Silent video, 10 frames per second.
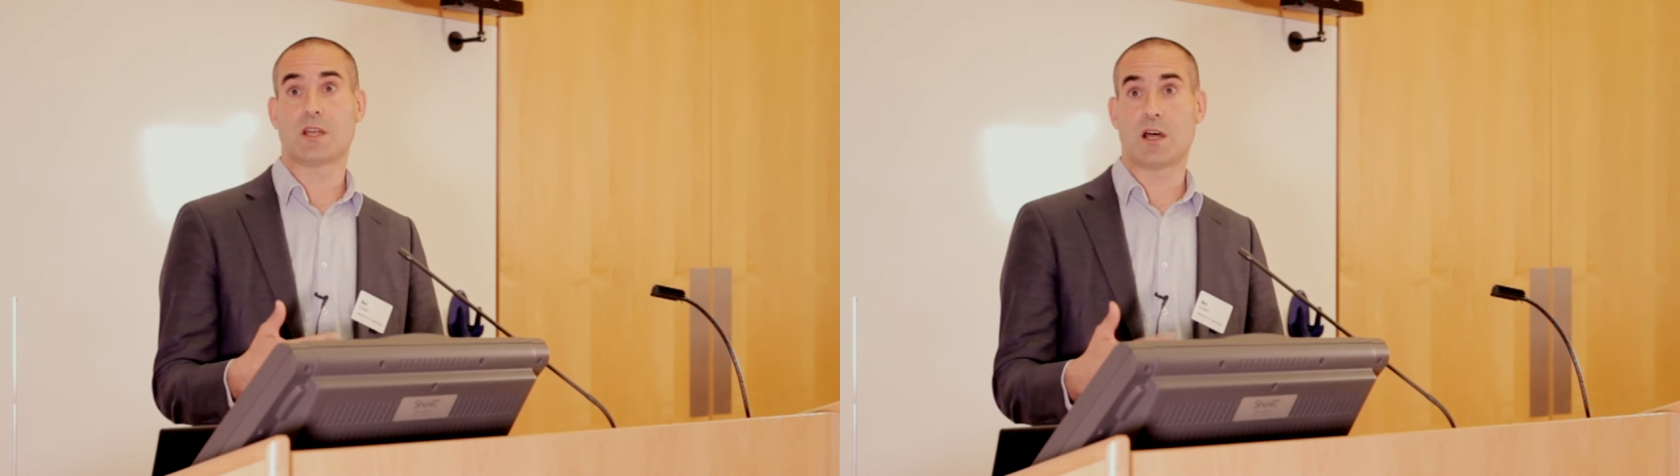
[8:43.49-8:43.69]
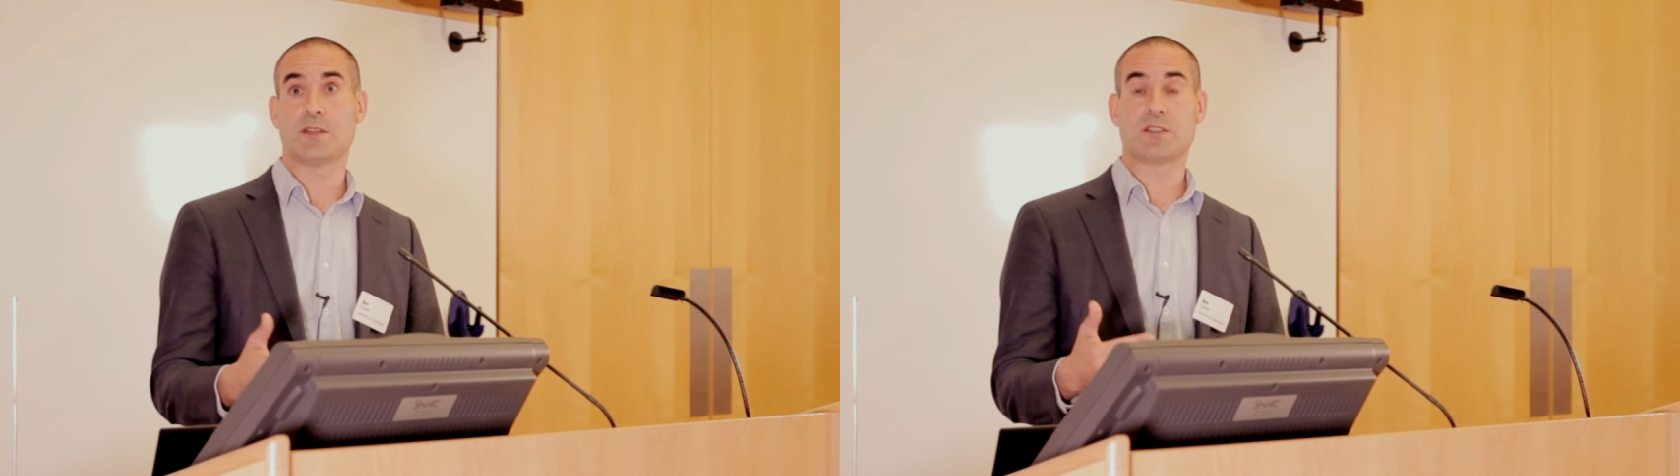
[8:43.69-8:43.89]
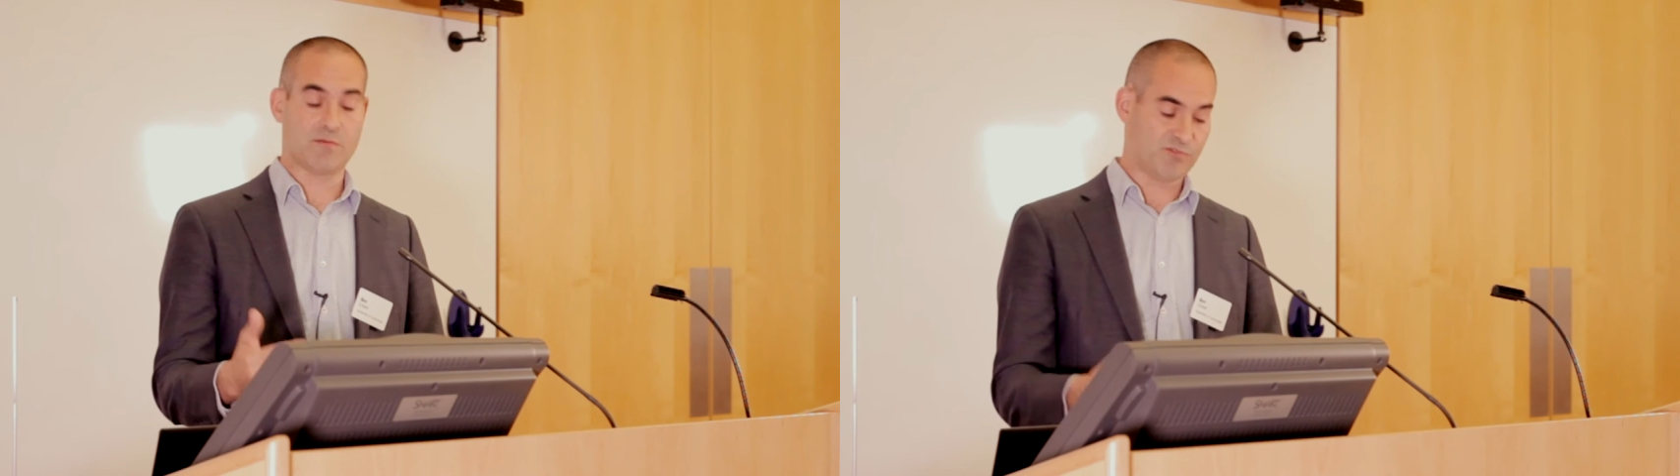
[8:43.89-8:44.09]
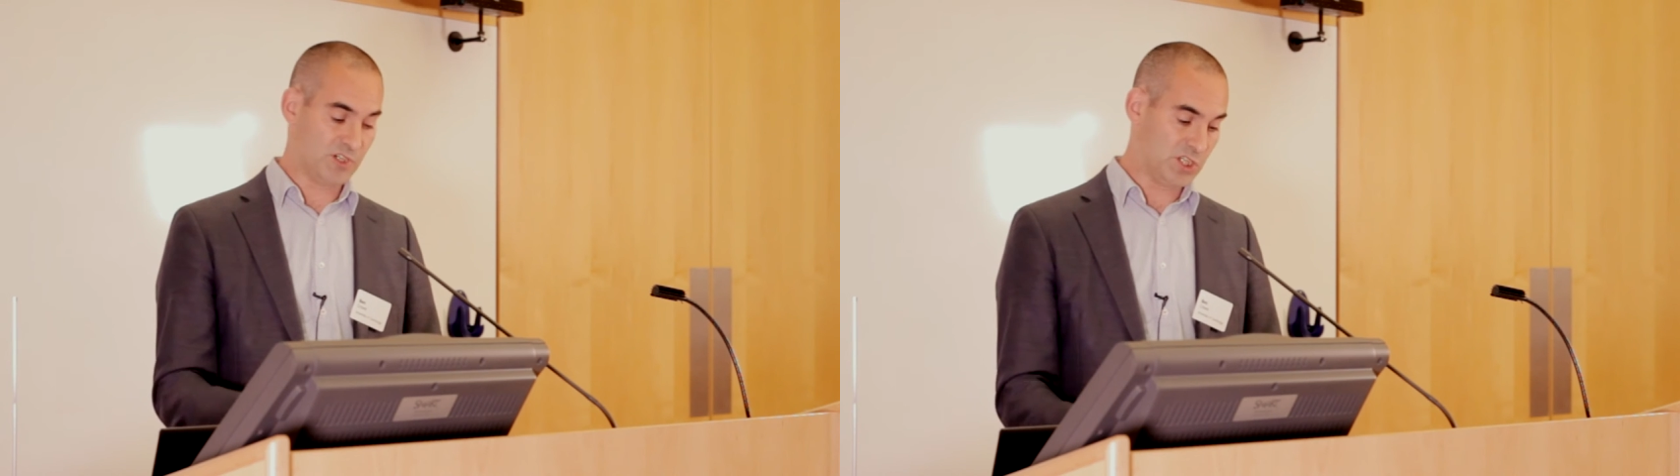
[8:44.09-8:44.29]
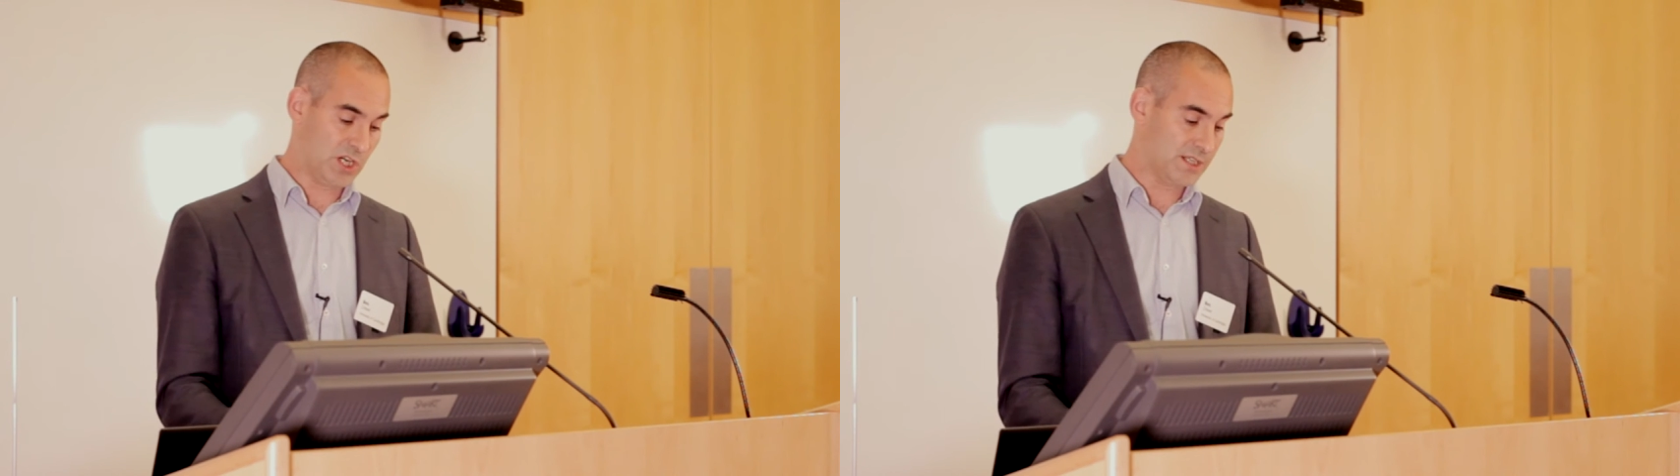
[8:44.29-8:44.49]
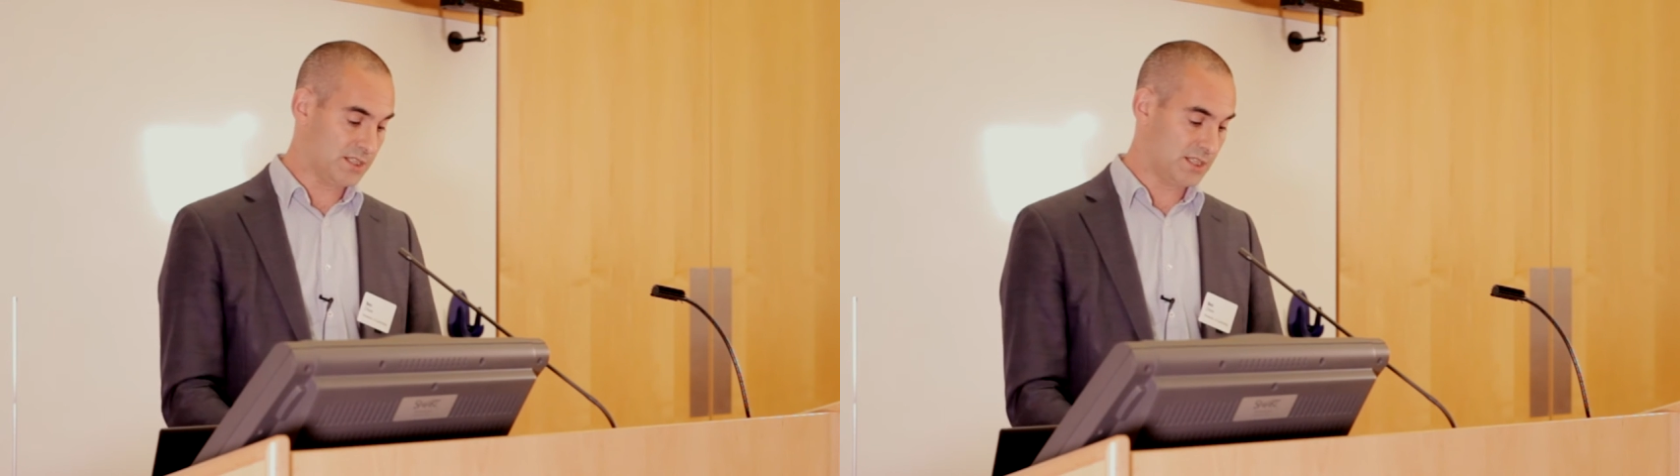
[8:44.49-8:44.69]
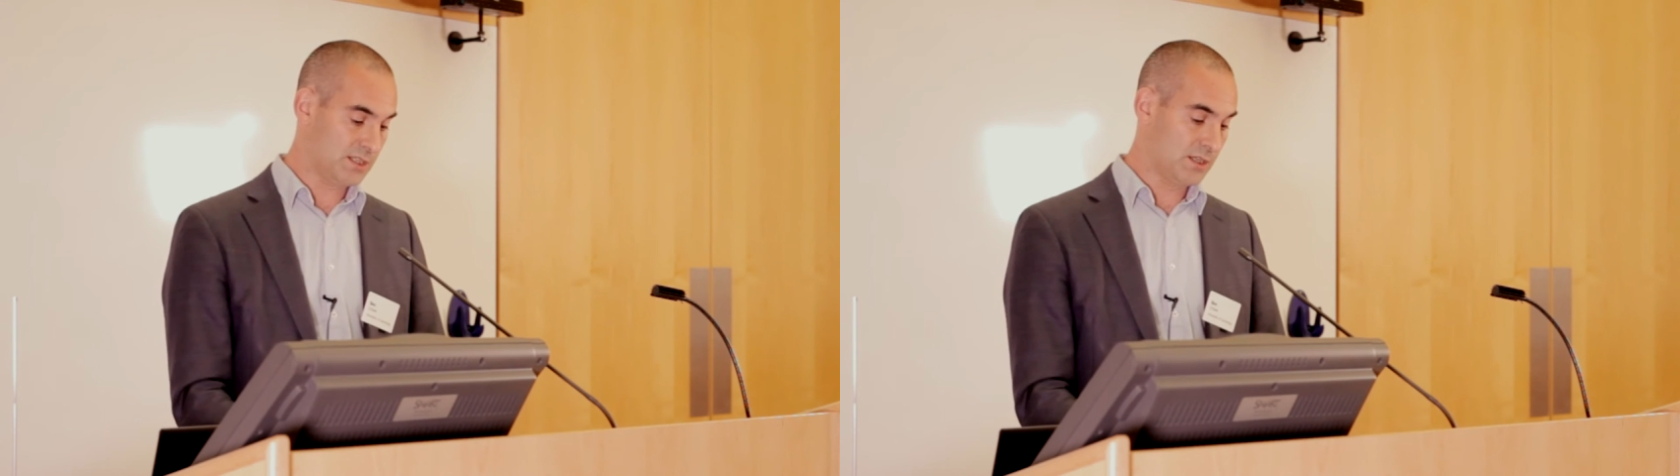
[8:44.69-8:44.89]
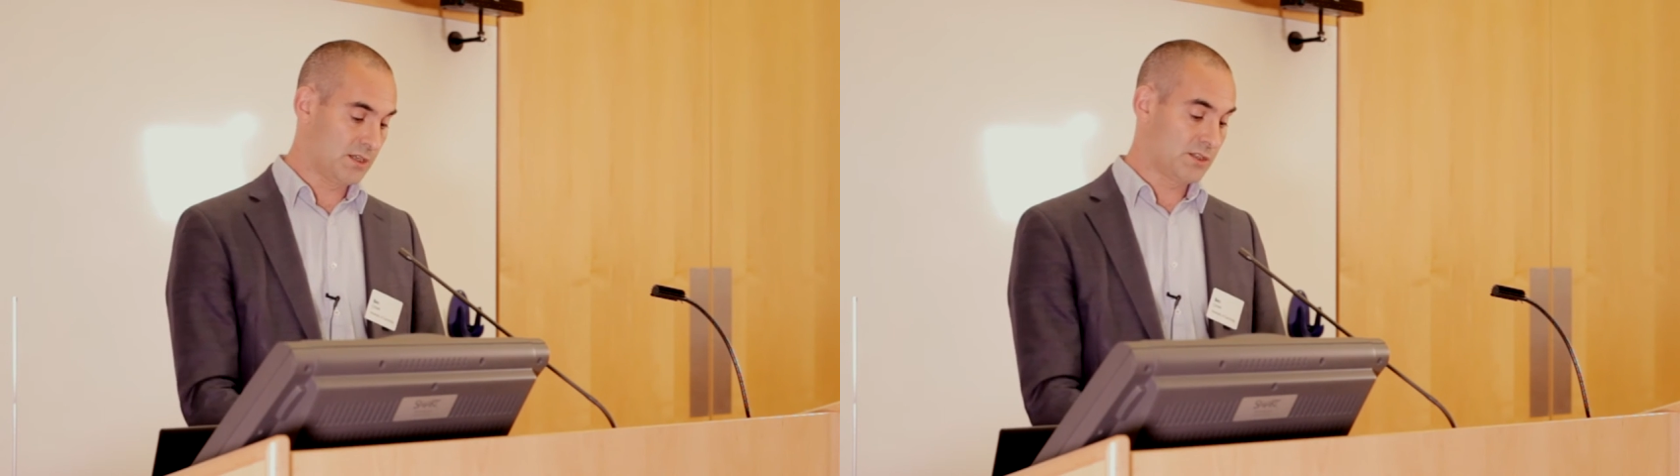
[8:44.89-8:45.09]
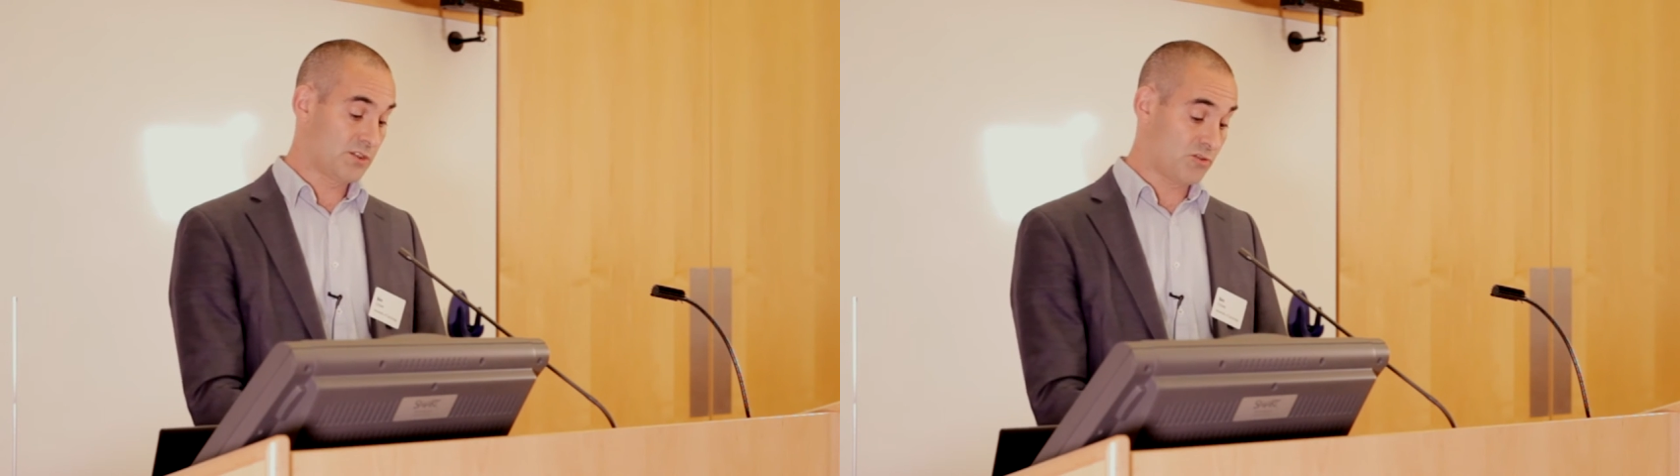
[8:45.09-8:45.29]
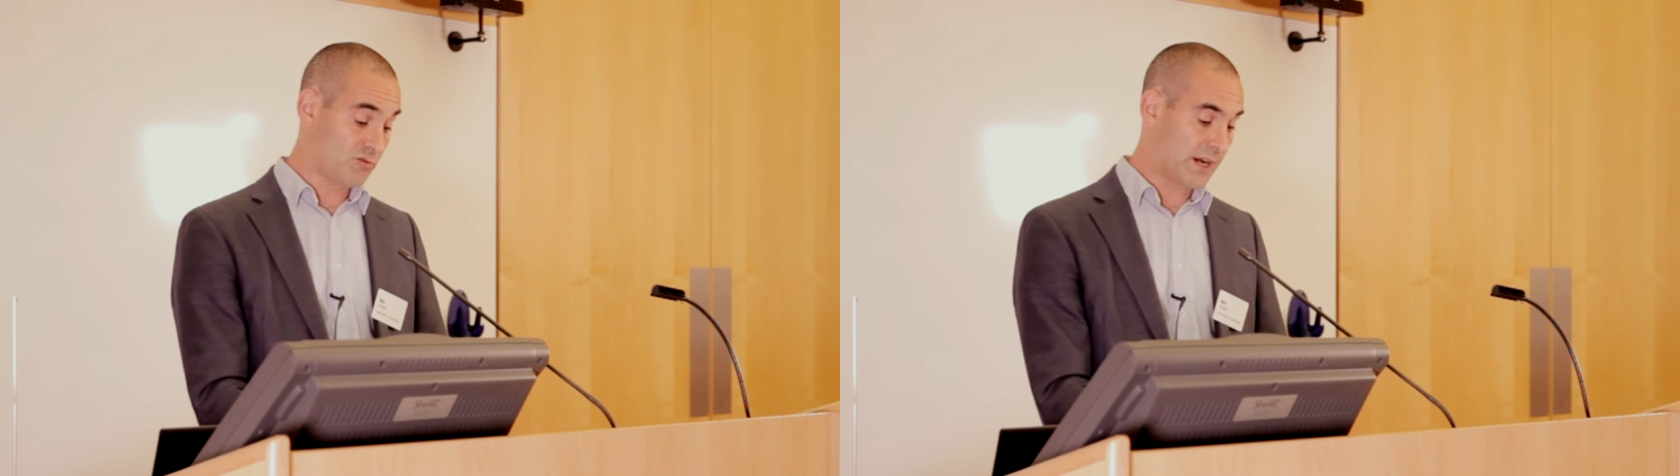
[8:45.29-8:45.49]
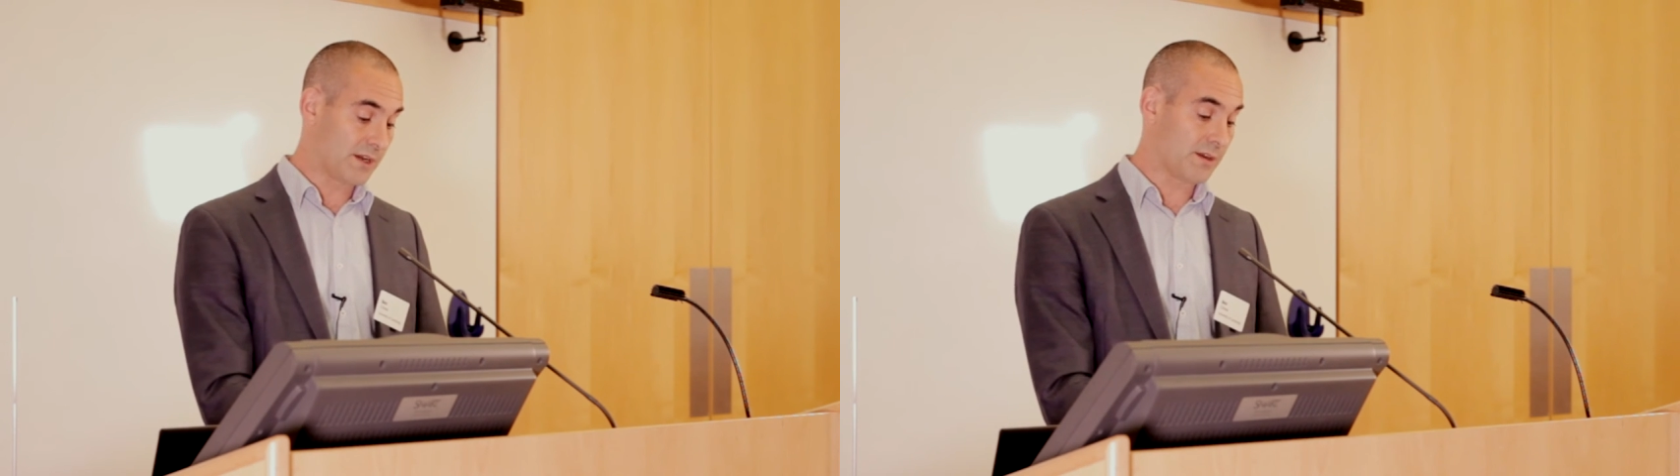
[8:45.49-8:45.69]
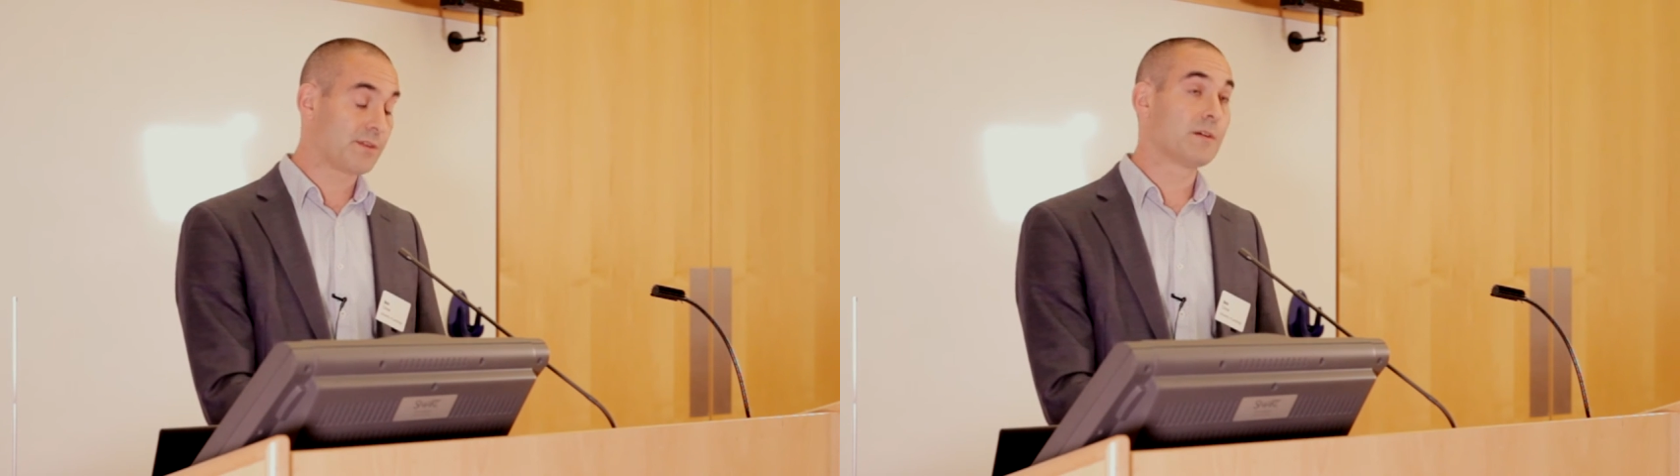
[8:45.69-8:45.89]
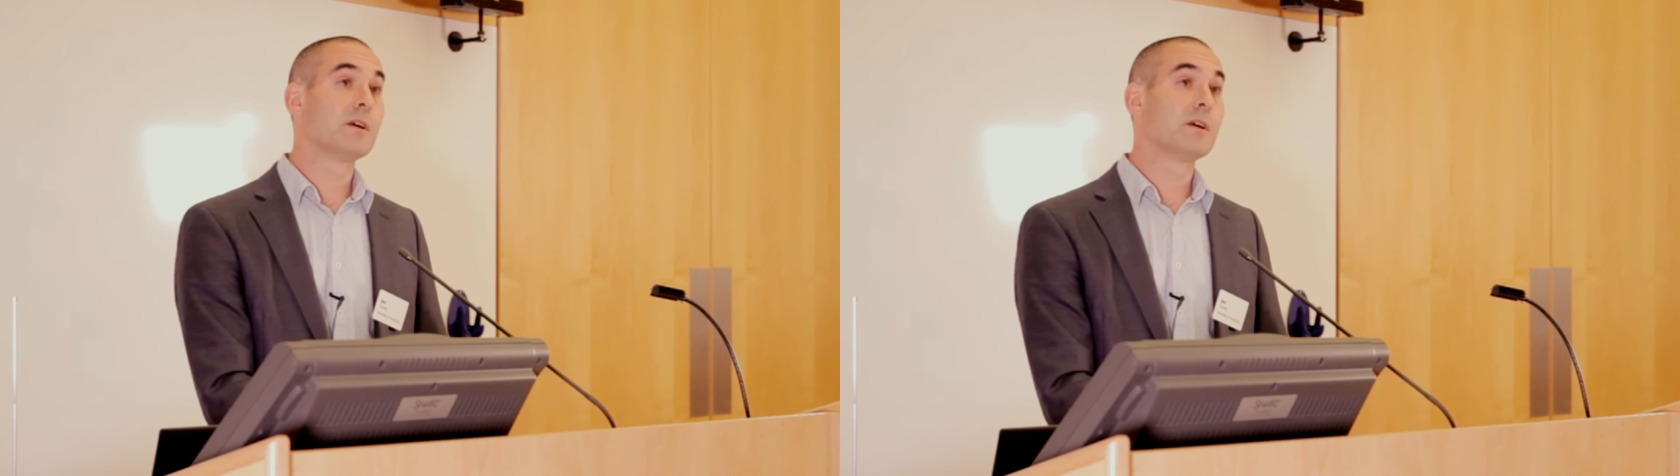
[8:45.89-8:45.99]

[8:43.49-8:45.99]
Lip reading: under-appreciated strength,